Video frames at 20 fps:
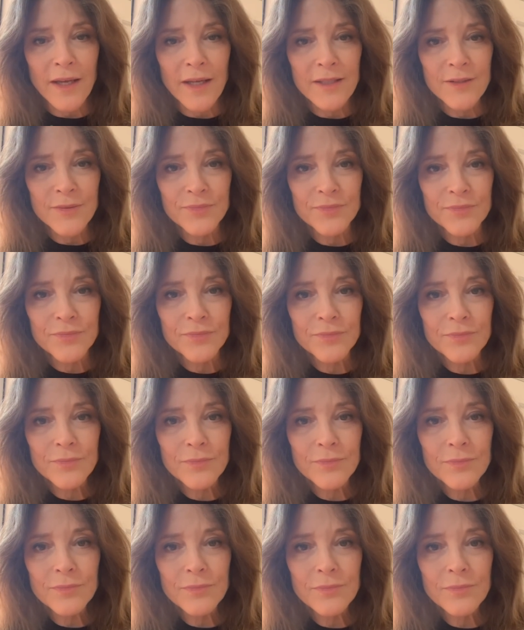in
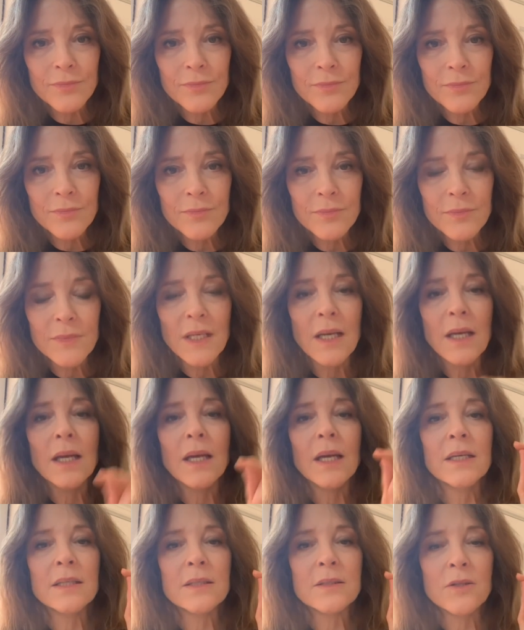
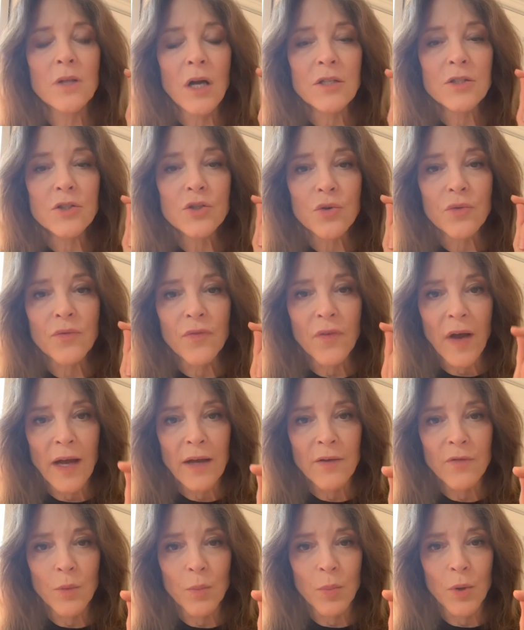is not
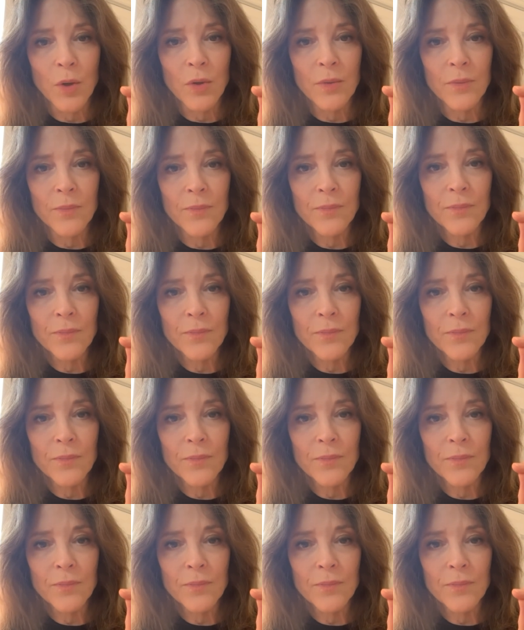survivable